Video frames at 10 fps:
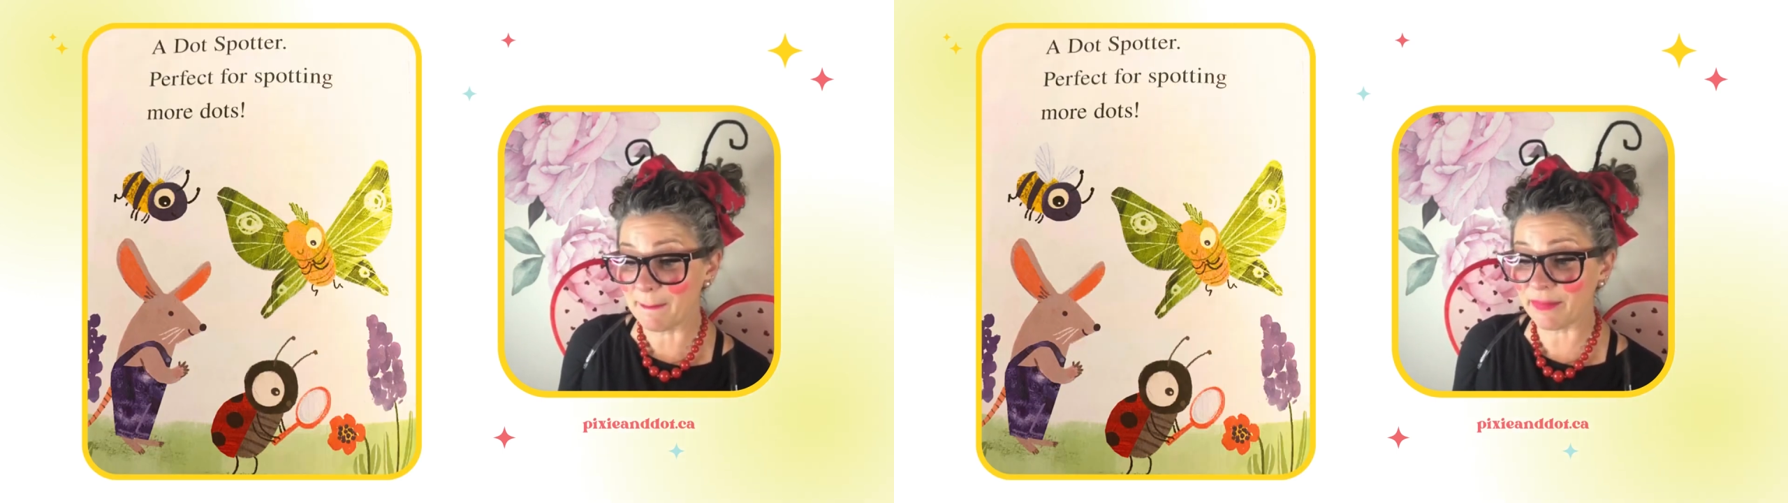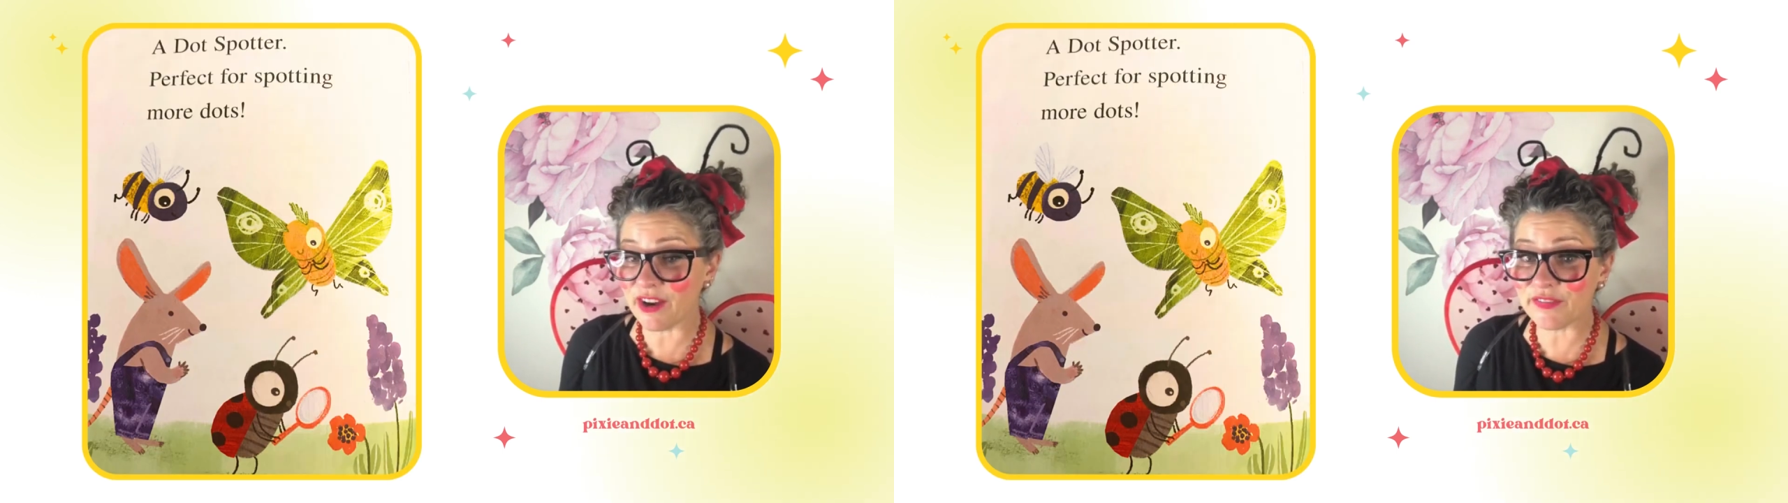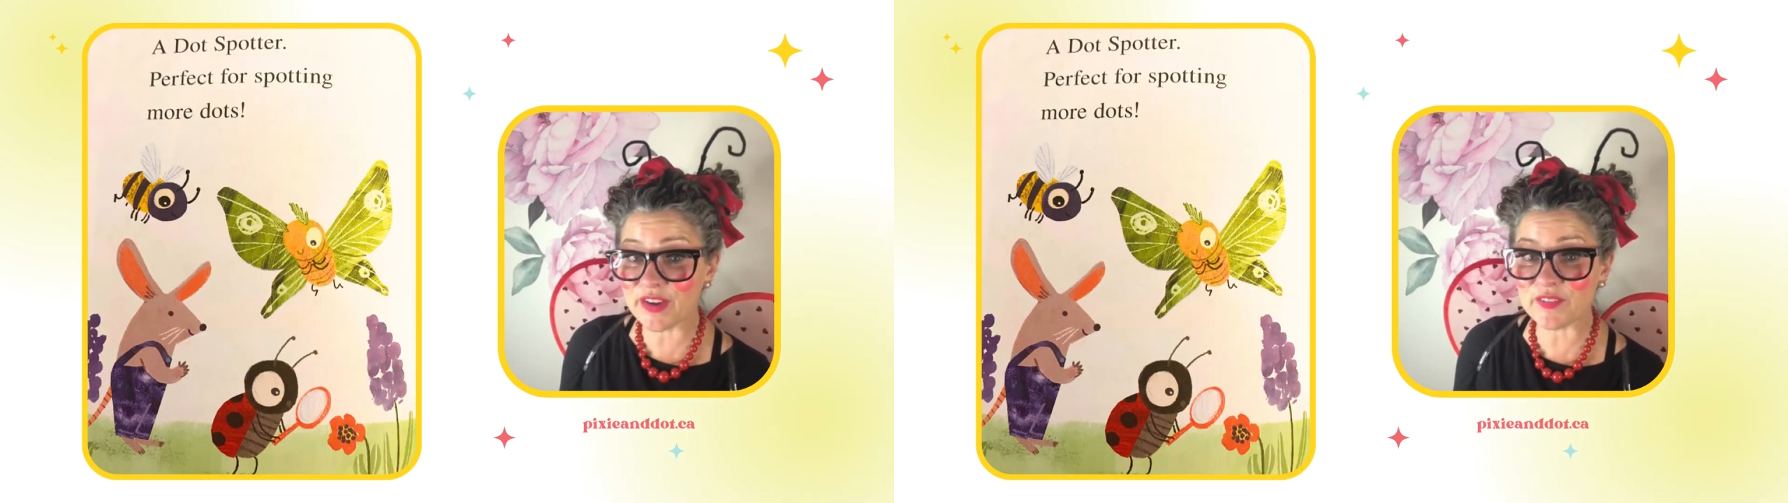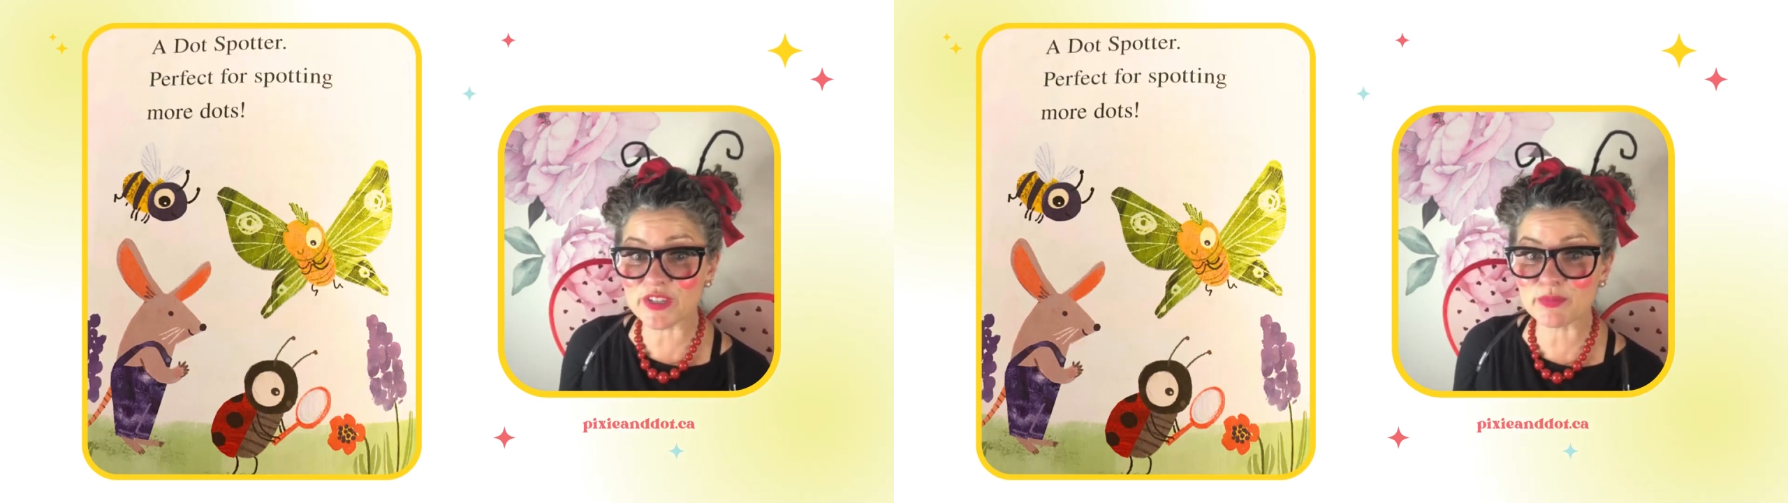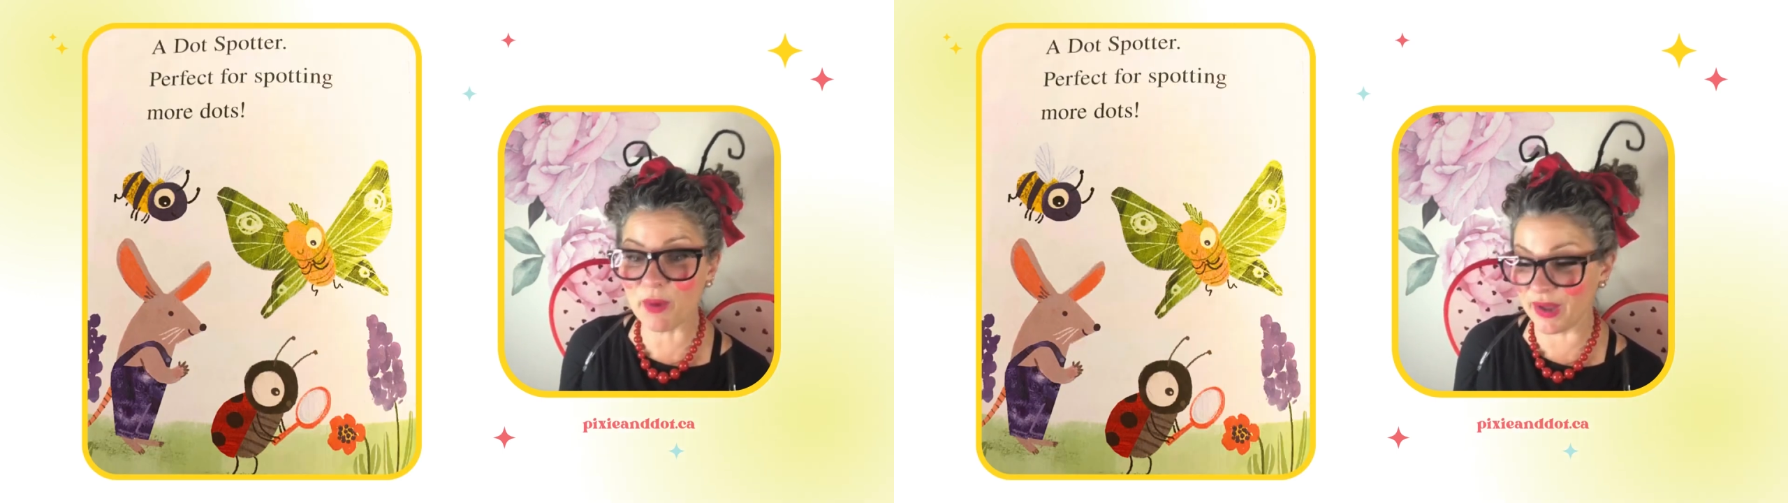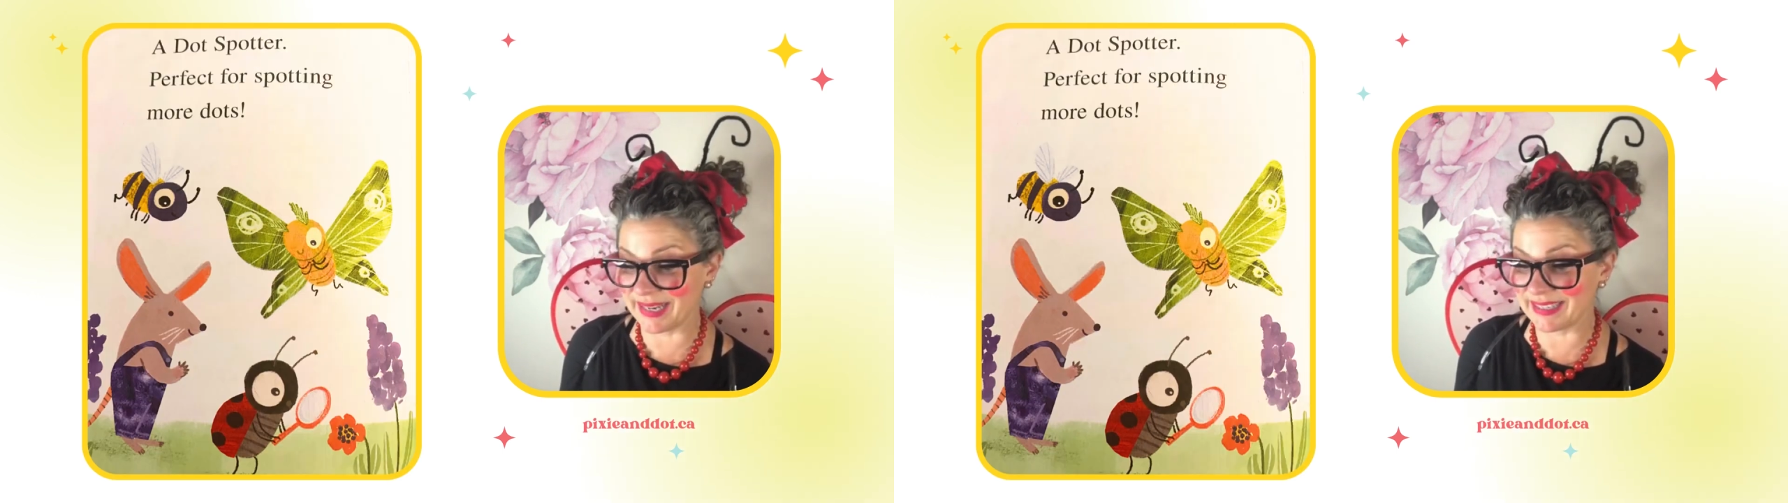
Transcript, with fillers: Perfect for spotting